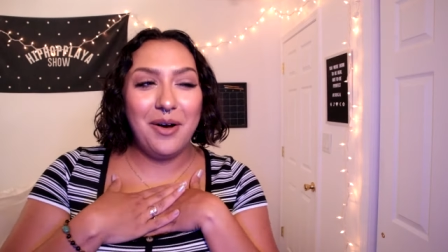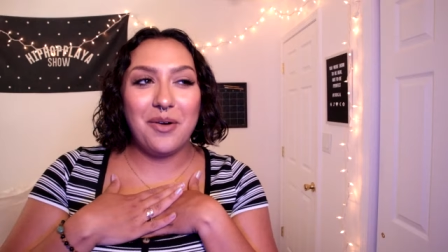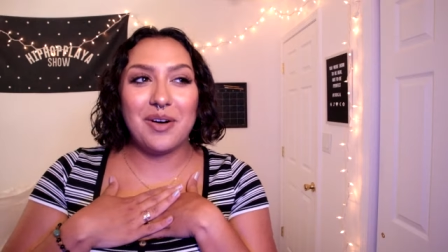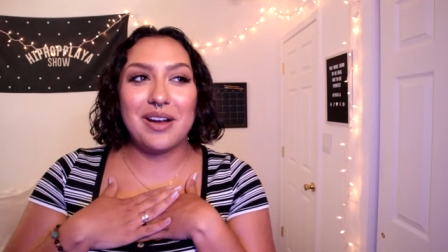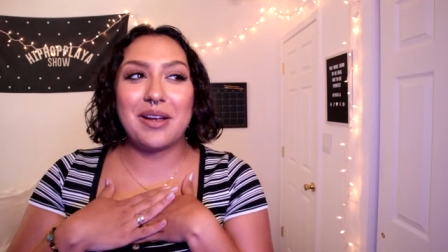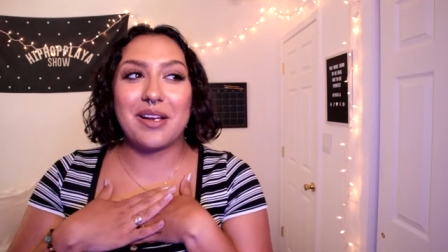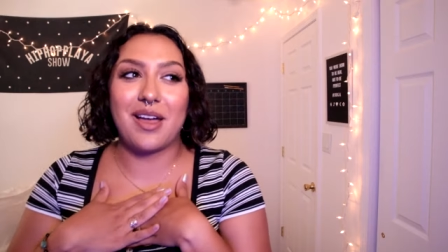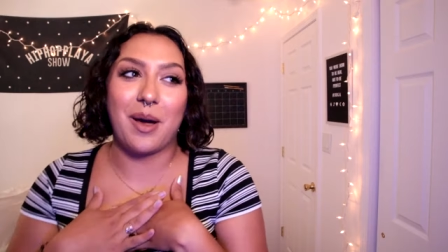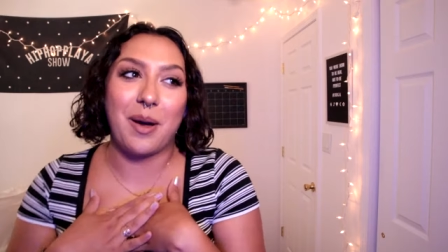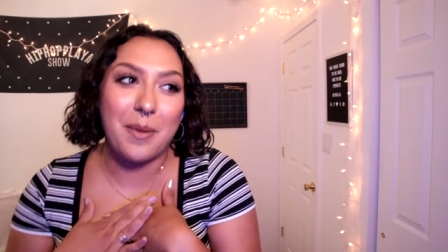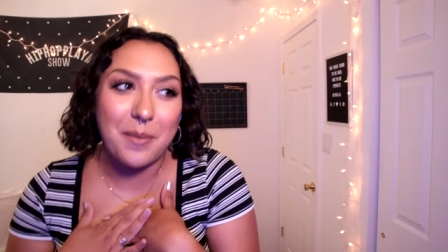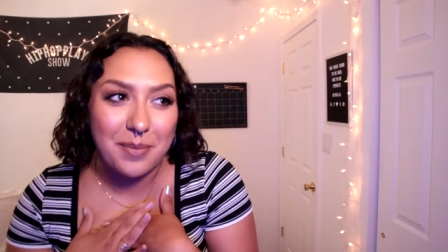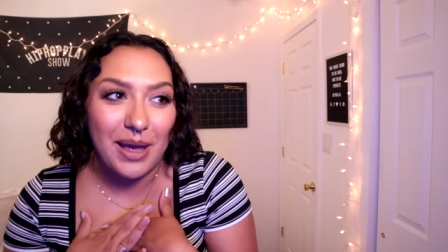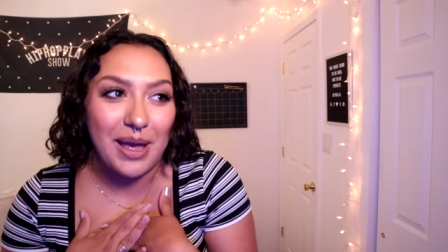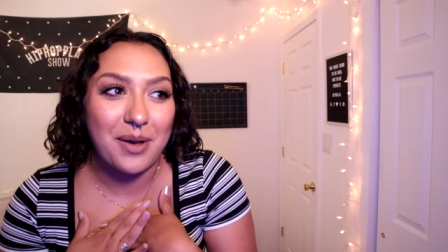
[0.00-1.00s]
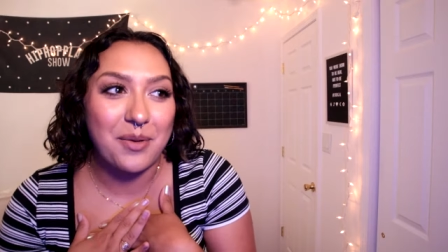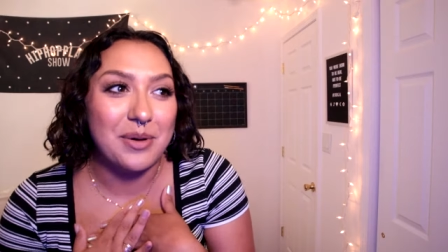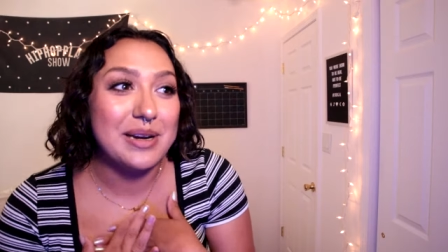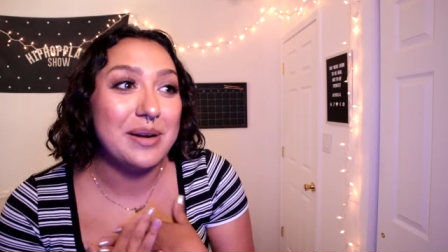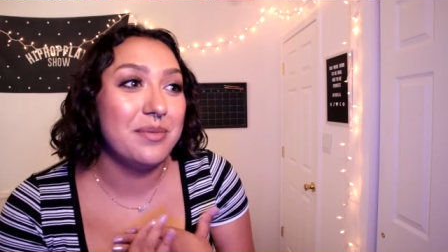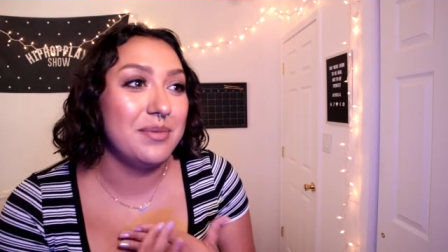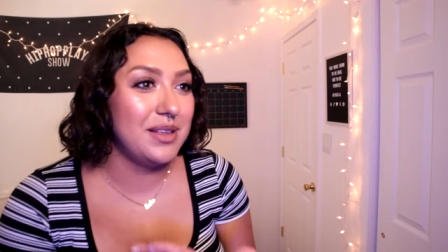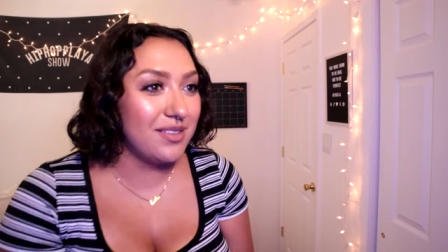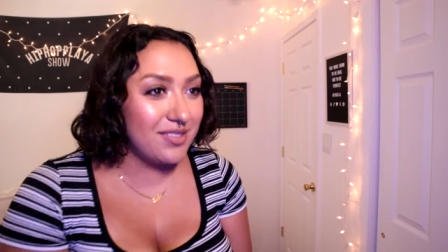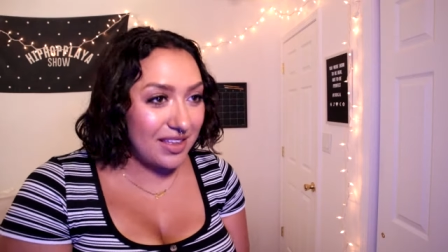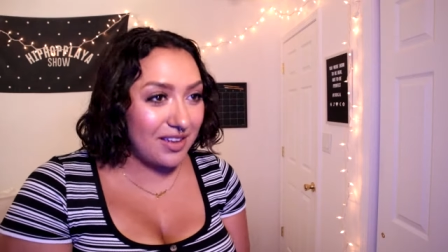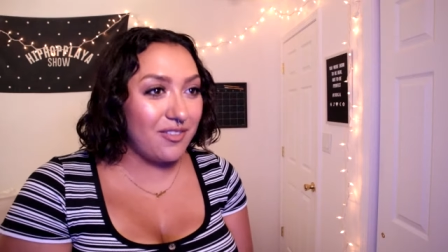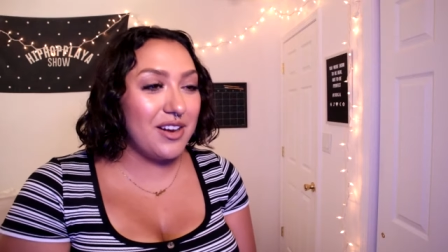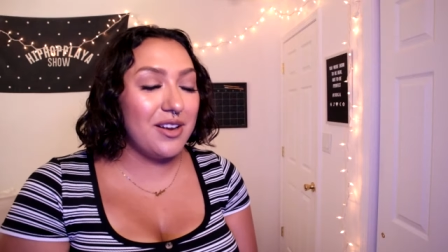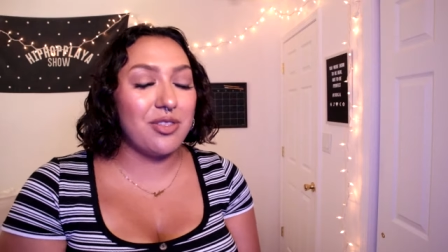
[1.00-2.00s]
what a comeback what a
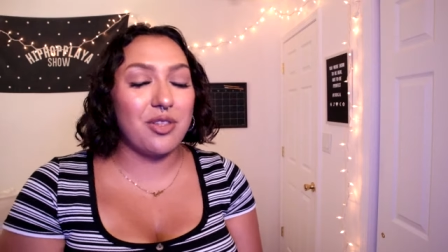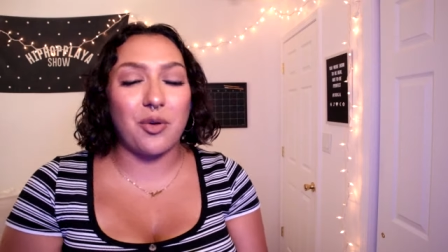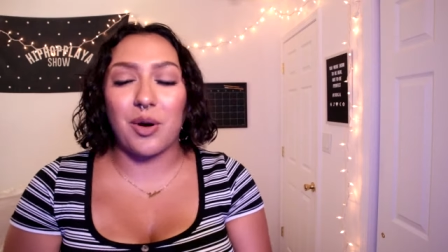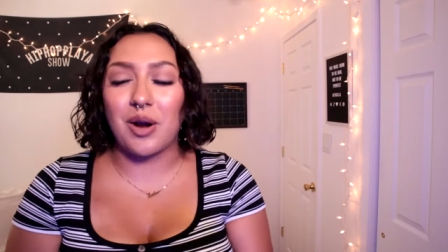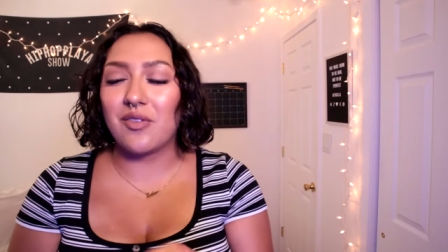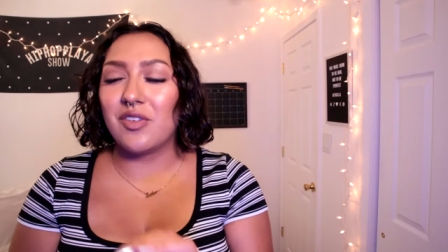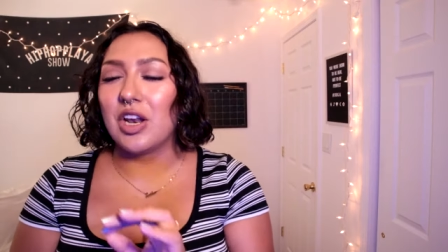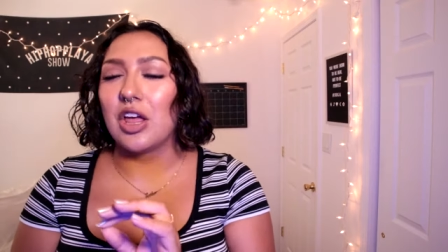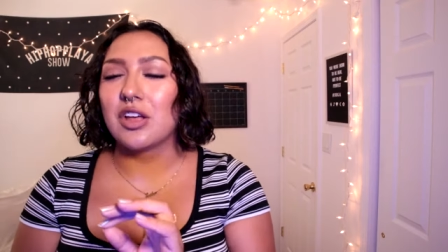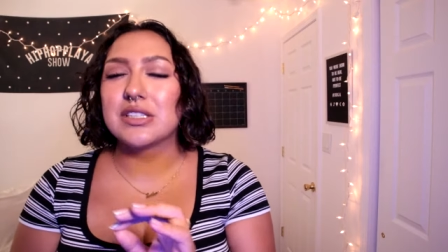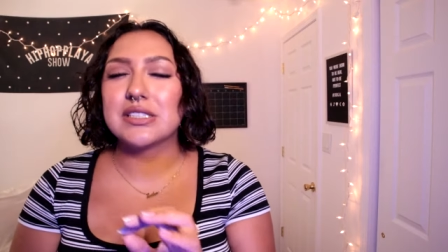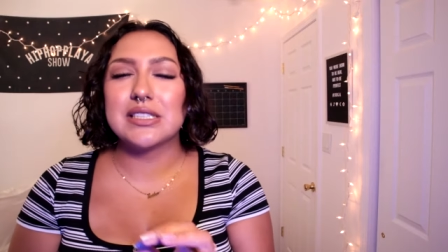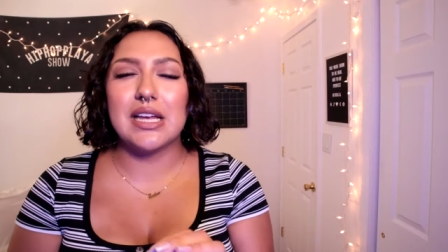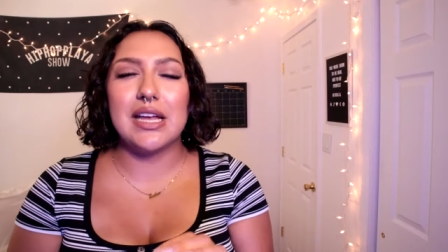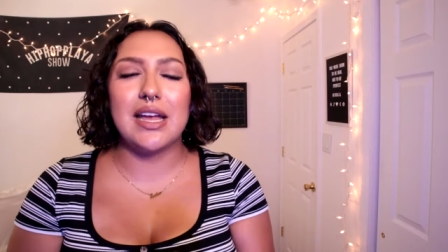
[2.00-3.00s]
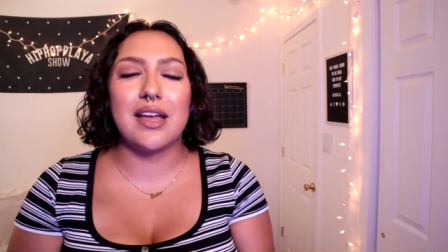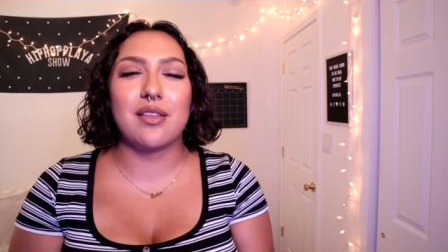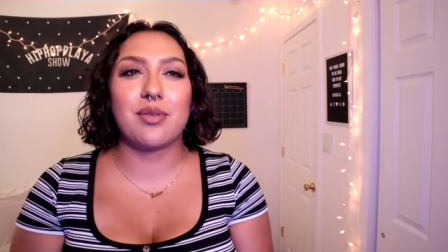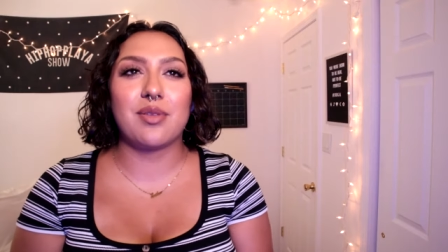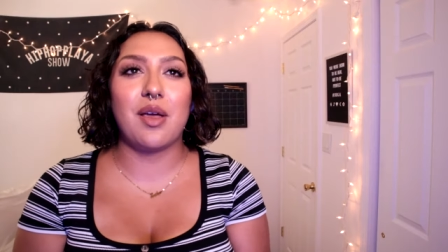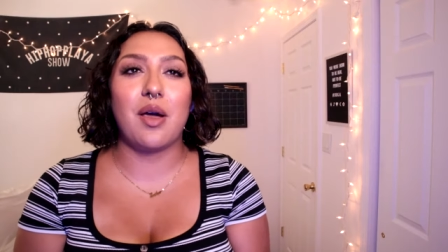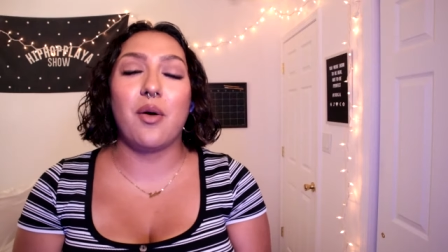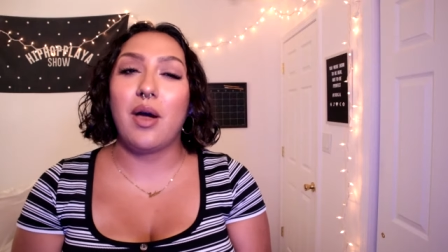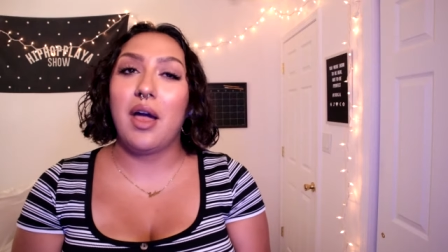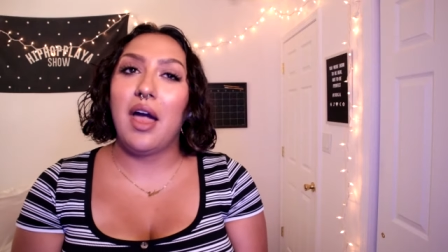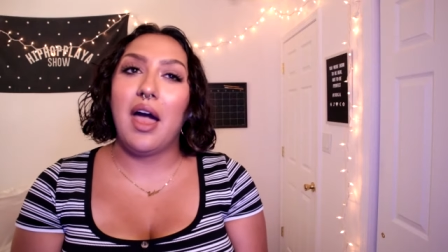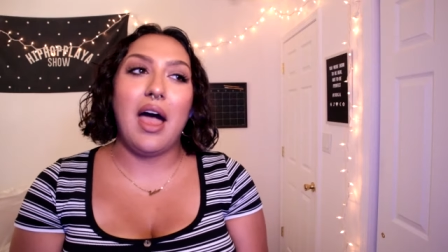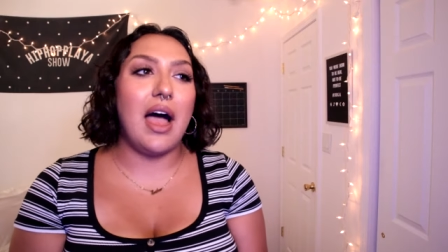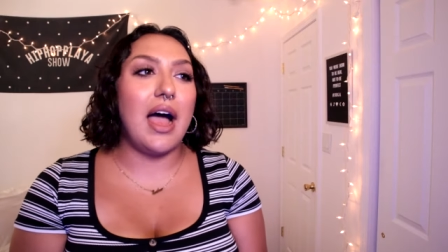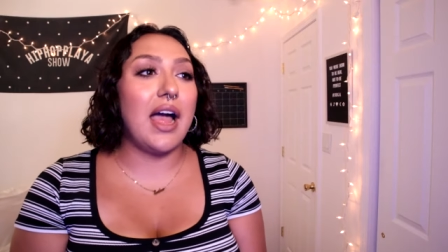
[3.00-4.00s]
music video and the choreography looks sick so
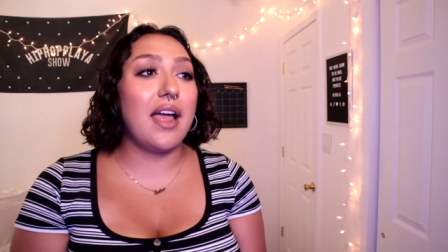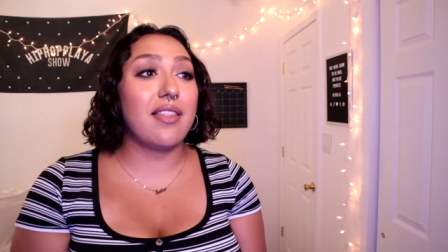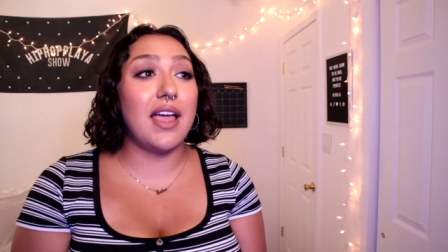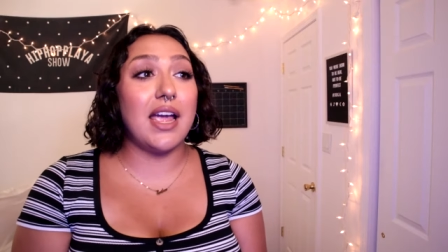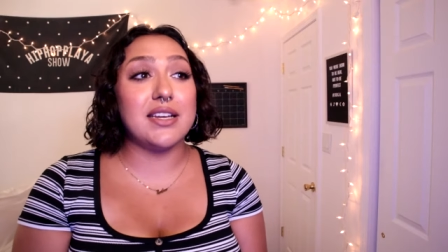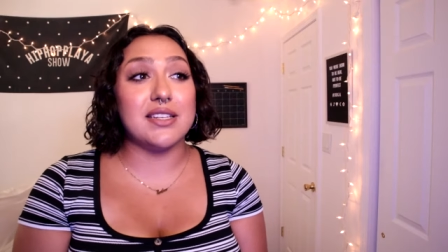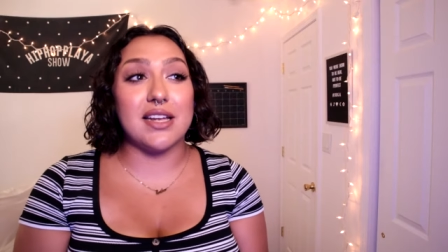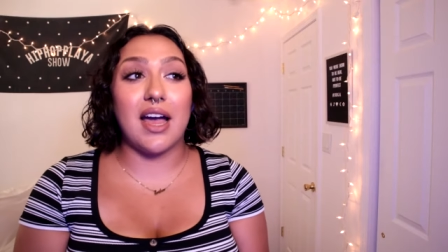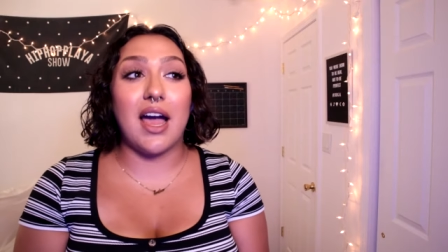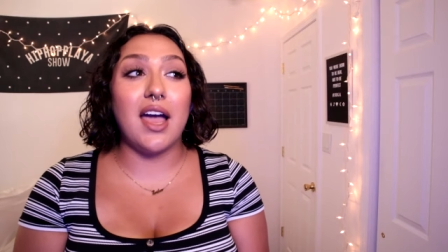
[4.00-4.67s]
I liked it.